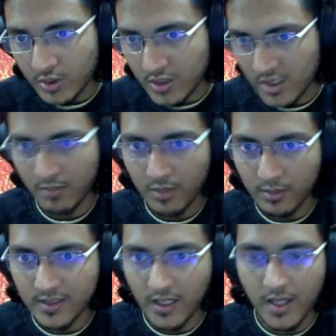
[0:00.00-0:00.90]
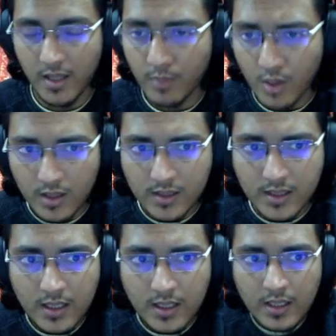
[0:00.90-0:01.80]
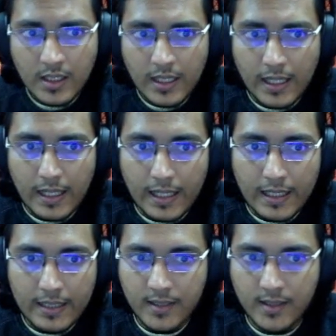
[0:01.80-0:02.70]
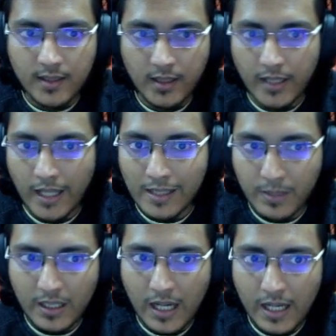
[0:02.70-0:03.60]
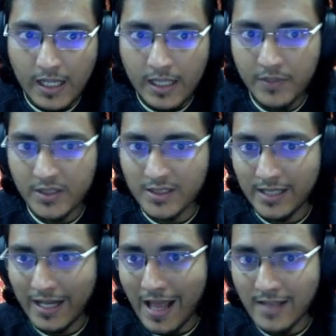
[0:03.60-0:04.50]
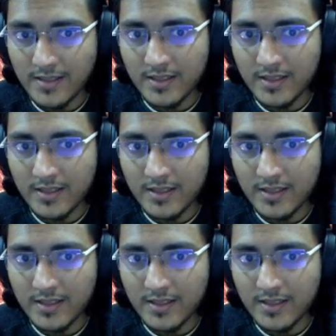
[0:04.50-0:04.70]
the check mark beside the box. And an API, which is an add answer